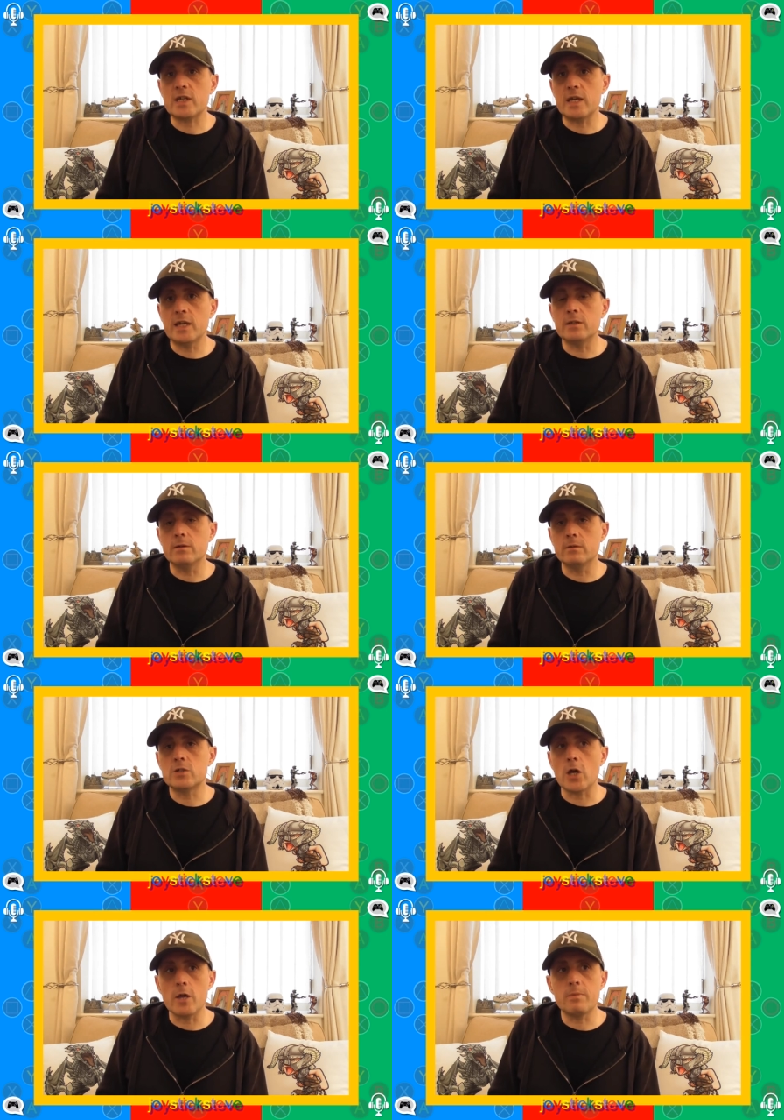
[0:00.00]
stay hidden
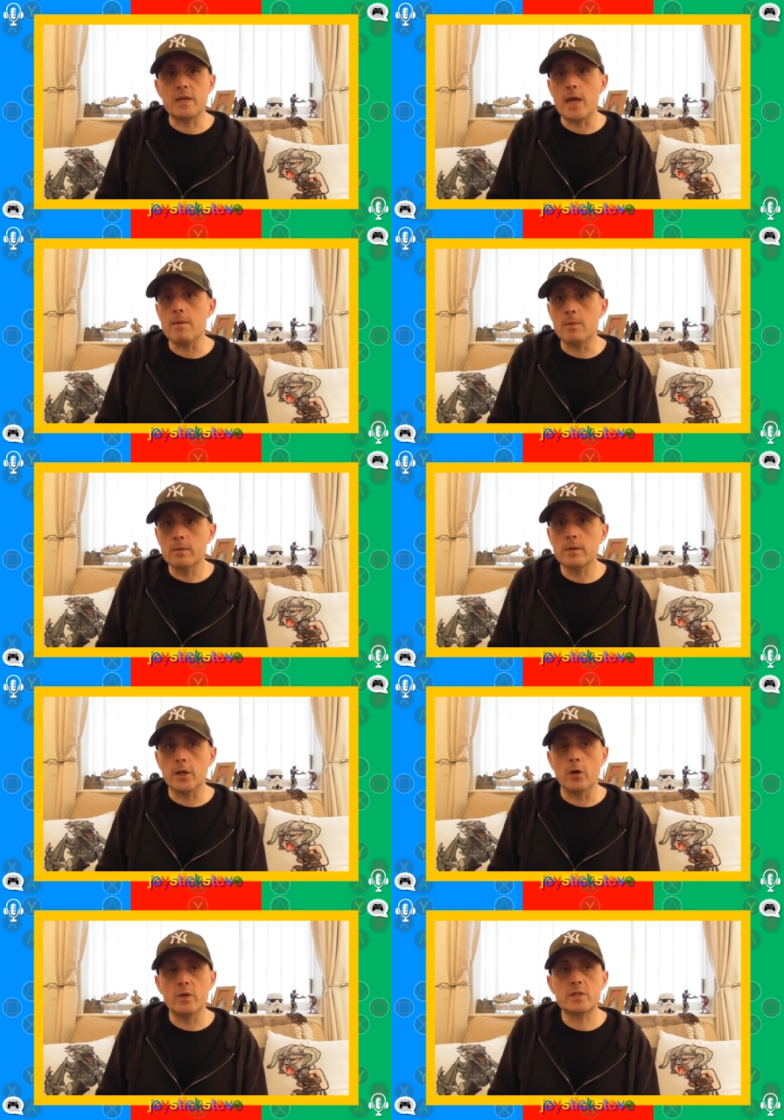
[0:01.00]
type game
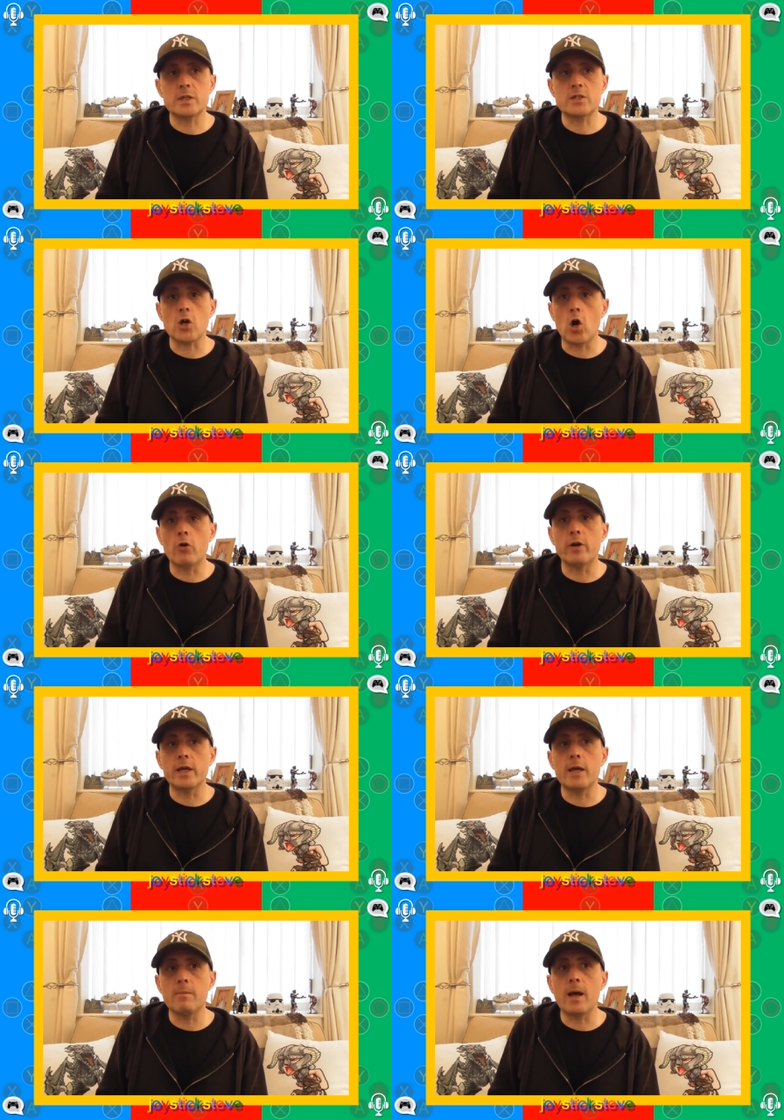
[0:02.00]
you know it's it's a
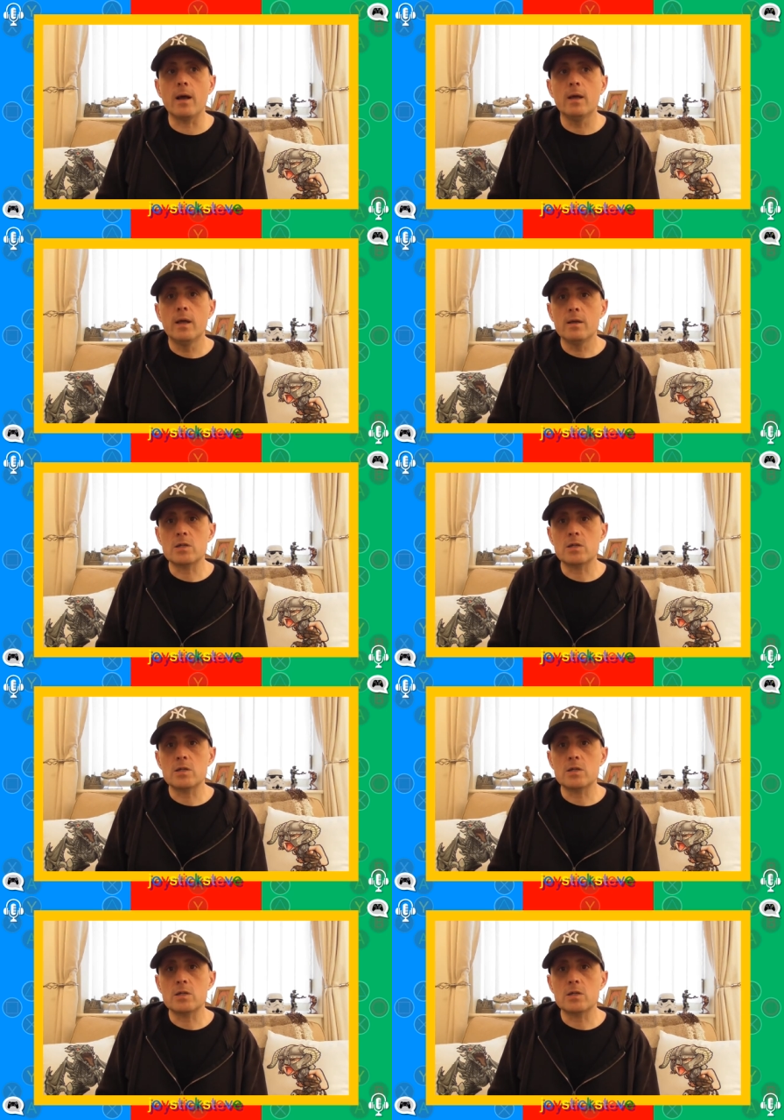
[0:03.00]
horror game that